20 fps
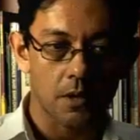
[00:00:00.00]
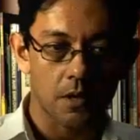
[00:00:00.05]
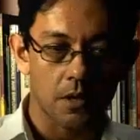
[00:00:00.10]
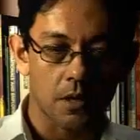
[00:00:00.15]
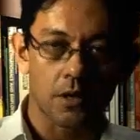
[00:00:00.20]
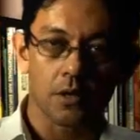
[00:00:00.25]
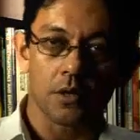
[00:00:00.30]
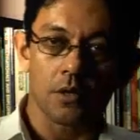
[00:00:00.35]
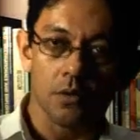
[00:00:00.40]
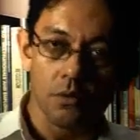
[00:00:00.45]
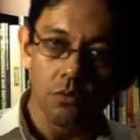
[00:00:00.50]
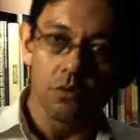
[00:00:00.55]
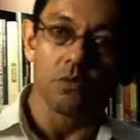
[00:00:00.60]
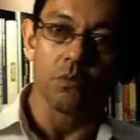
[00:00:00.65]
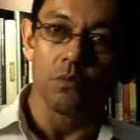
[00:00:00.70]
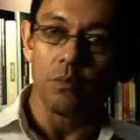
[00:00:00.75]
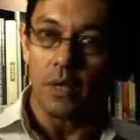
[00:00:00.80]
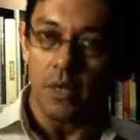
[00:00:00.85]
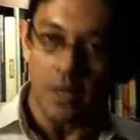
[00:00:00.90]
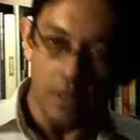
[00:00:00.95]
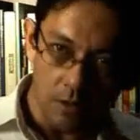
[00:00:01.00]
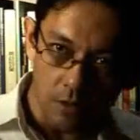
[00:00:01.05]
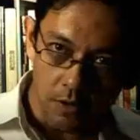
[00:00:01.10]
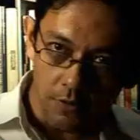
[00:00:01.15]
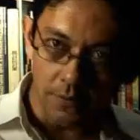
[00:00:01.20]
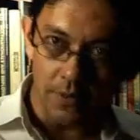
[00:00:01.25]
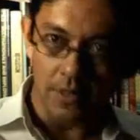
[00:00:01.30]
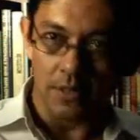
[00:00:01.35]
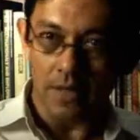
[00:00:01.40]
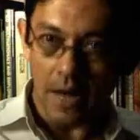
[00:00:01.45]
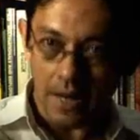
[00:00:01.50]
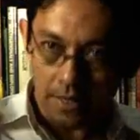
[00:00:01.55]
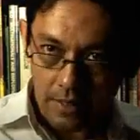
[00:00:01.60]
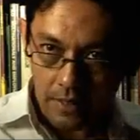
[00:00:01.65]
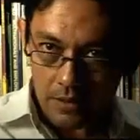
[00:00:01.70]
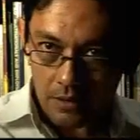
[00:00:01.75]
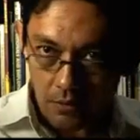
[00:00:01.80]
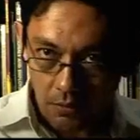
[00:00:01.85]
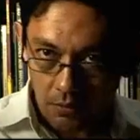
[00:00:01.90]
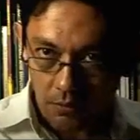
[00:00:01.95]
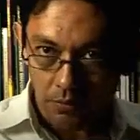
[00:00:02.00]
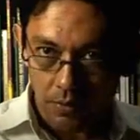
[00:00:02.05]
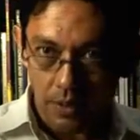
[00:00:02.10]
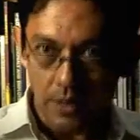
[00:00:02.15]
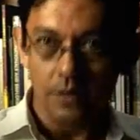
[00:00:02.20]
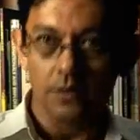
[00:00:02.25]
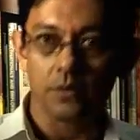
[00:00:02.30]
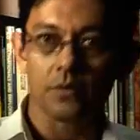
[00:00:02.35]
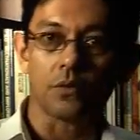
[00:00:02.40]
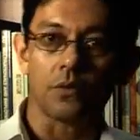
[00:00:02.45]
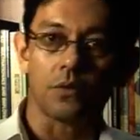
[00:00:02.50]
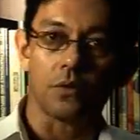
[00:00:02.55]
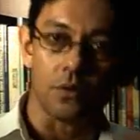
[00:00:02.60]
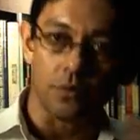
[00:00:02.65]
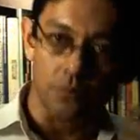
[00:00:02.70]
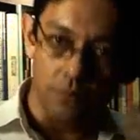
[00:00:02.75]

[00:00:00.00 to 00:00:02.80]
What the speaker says: accuse me of attacking your race or your